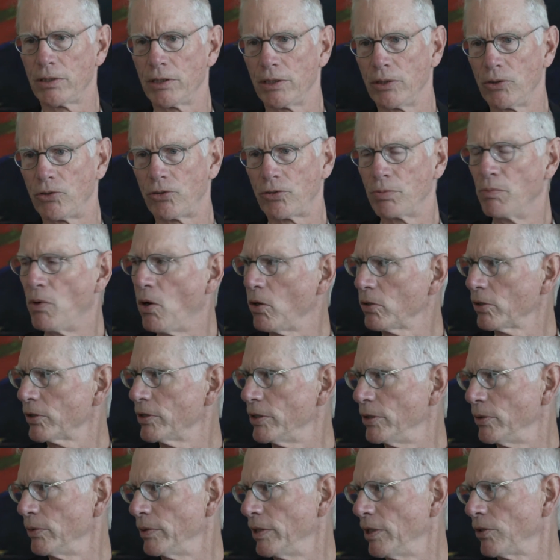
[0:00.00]
the smaller
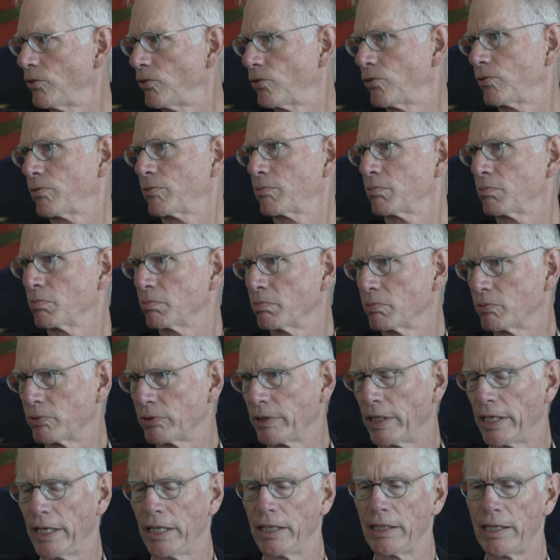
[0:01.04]
units,
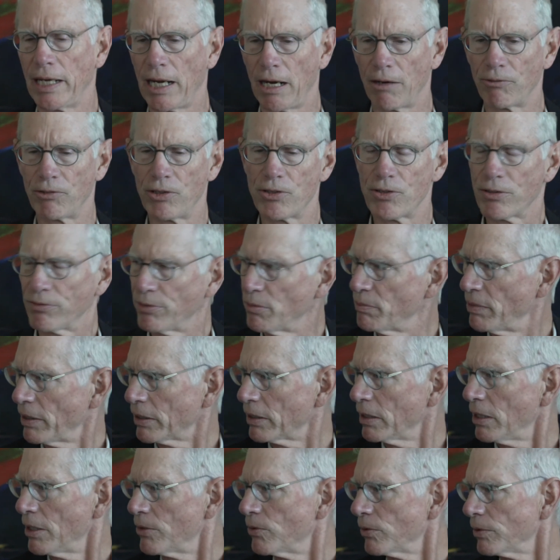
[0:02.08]
say average of about
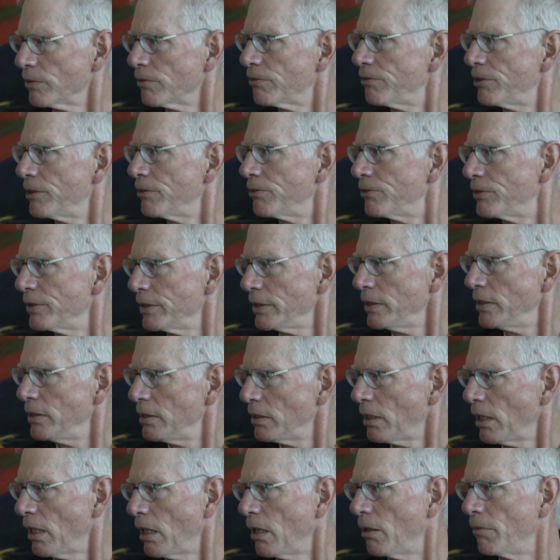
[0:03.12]
150
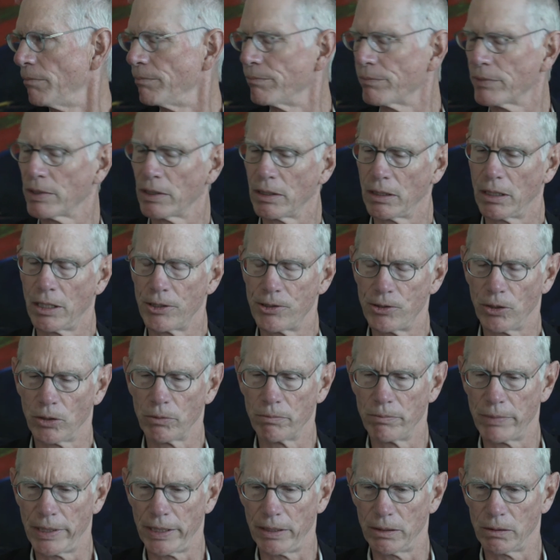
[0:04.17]
um, uh, adult
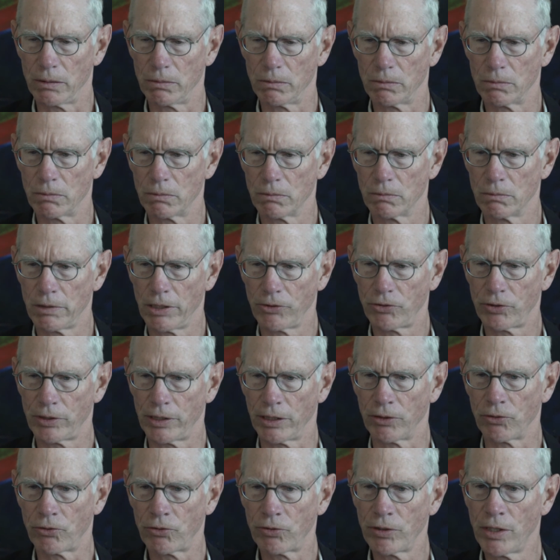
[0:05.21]
male
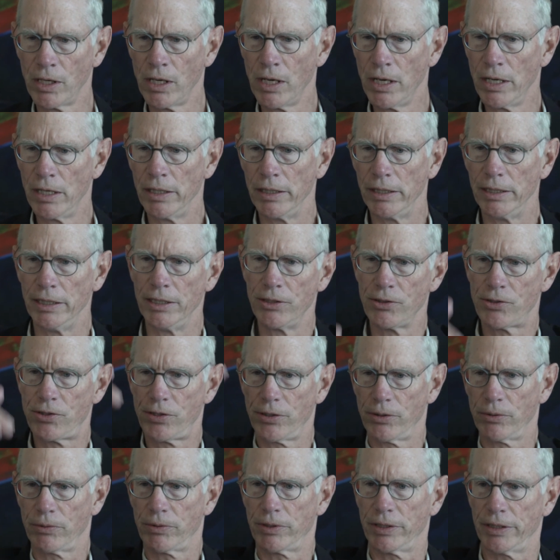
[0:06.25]
residents,
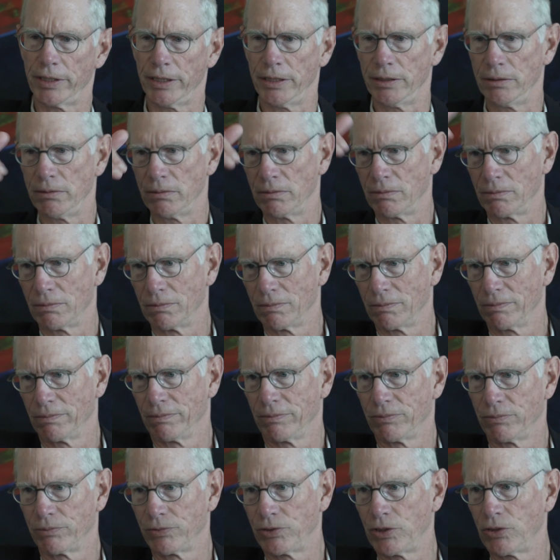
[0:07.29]
into the
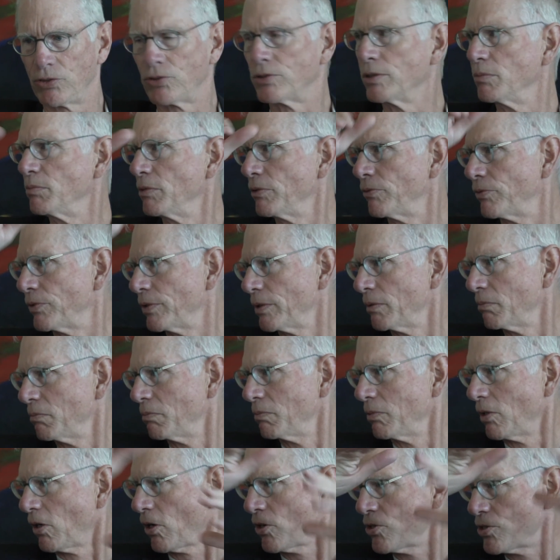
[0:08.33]
system of the
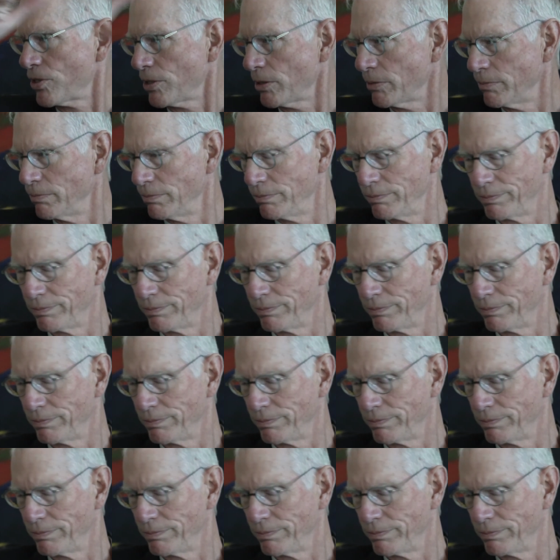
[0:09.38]
larger,